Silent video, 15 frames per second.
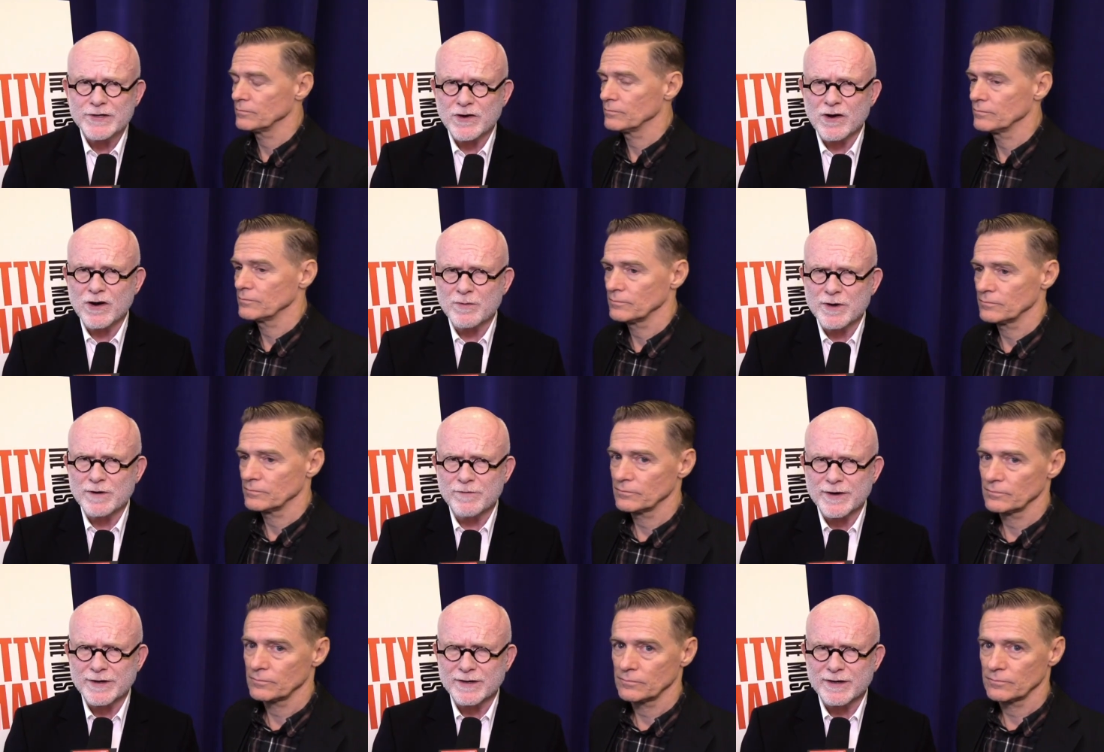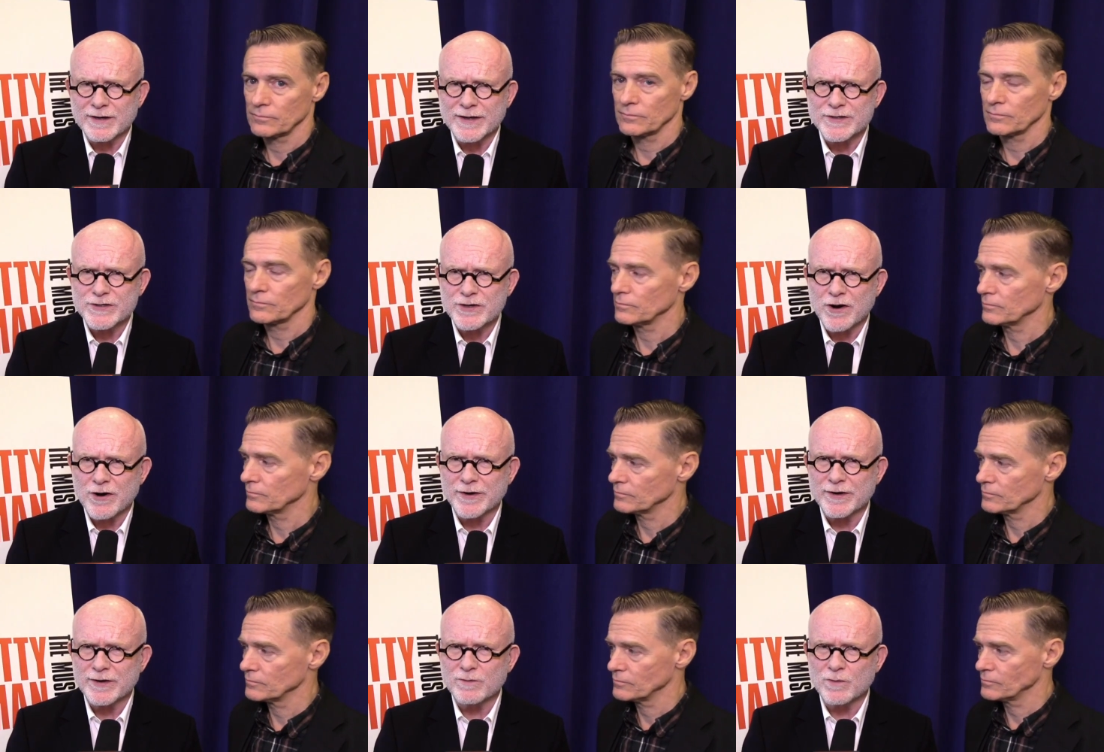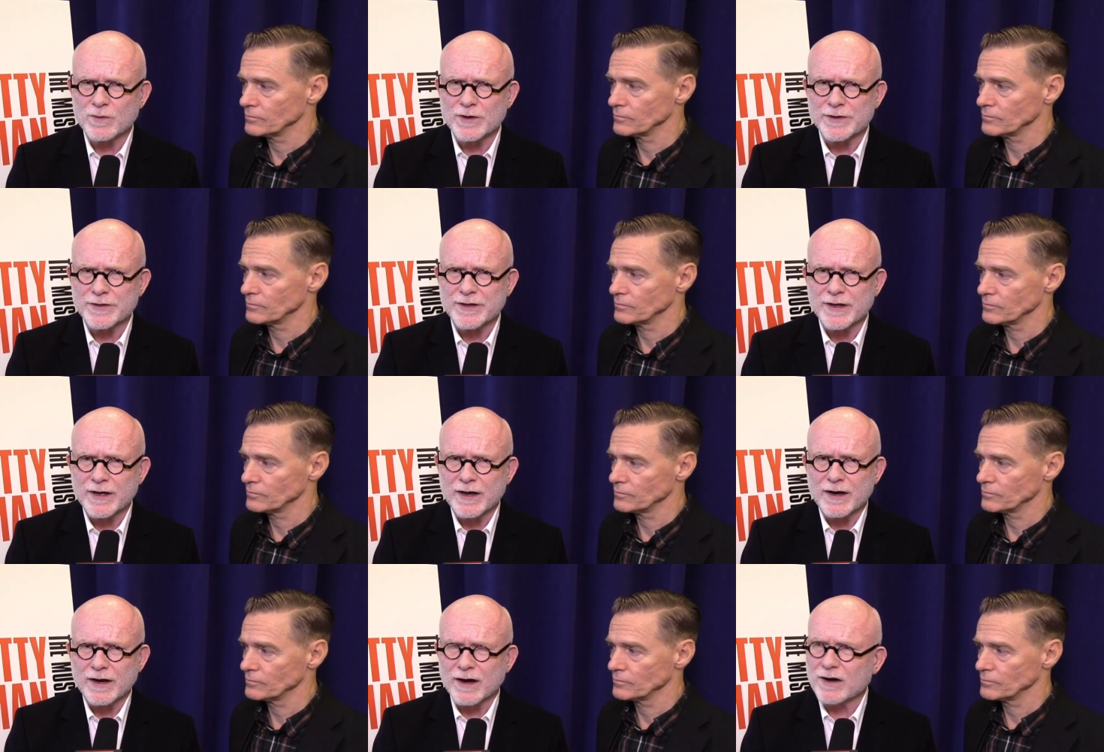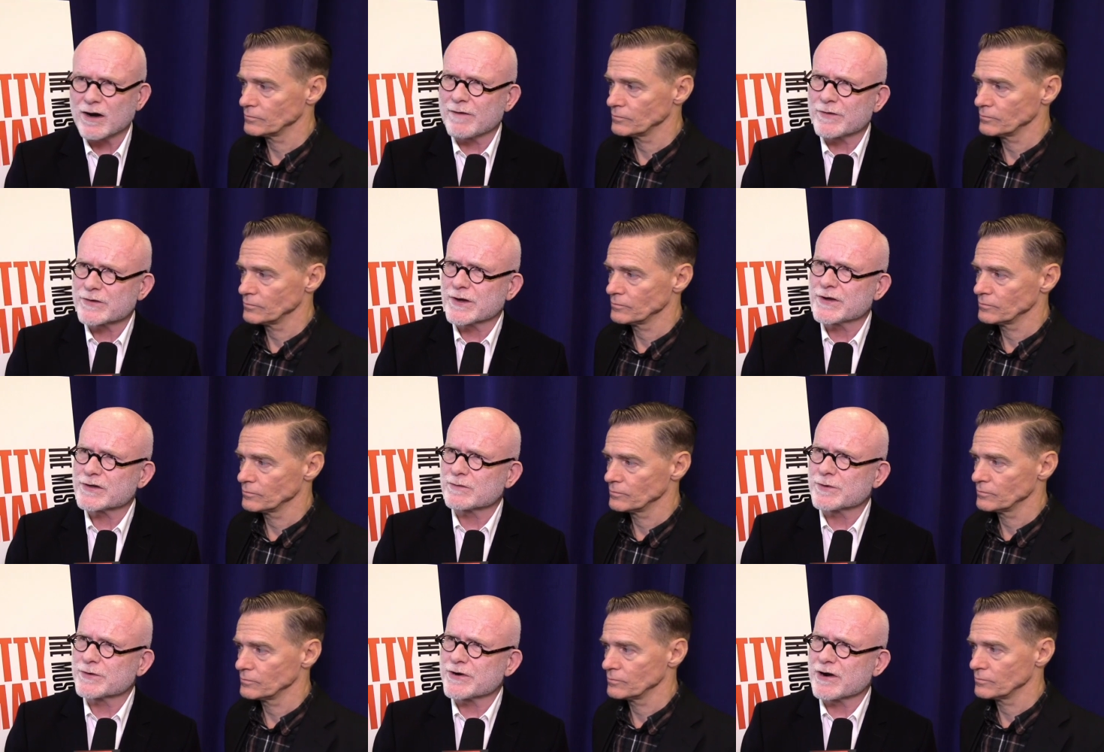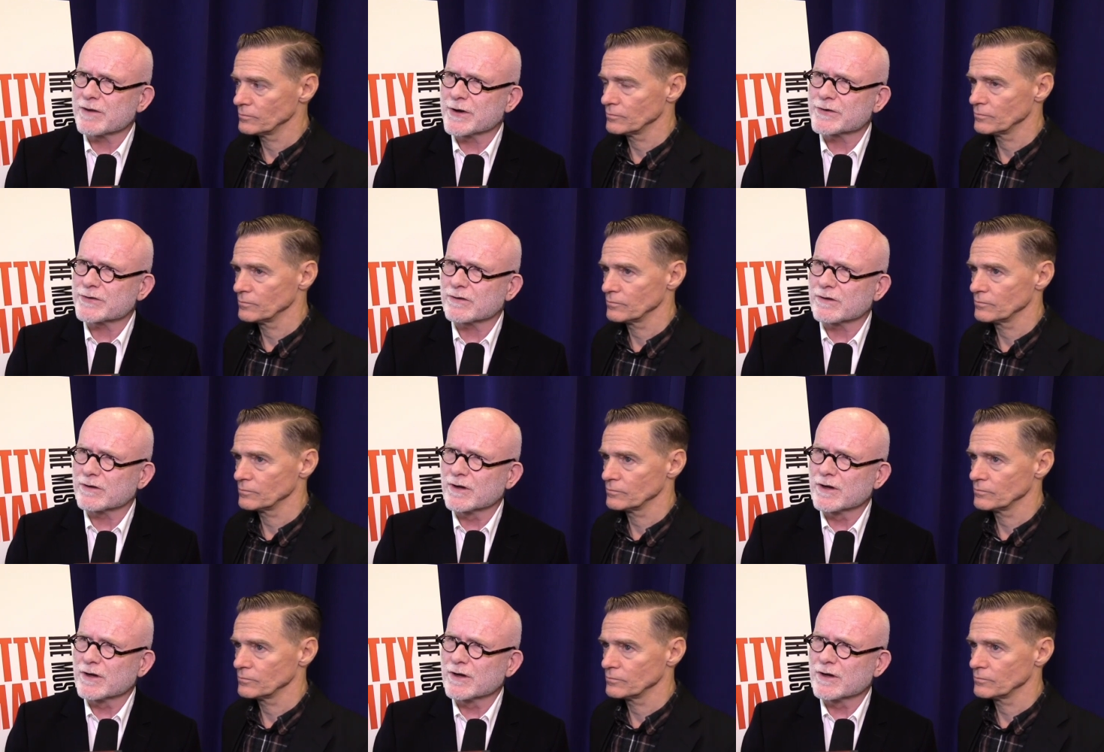Speaker 1: song we've written has started with conversation with Jerry Mitchell.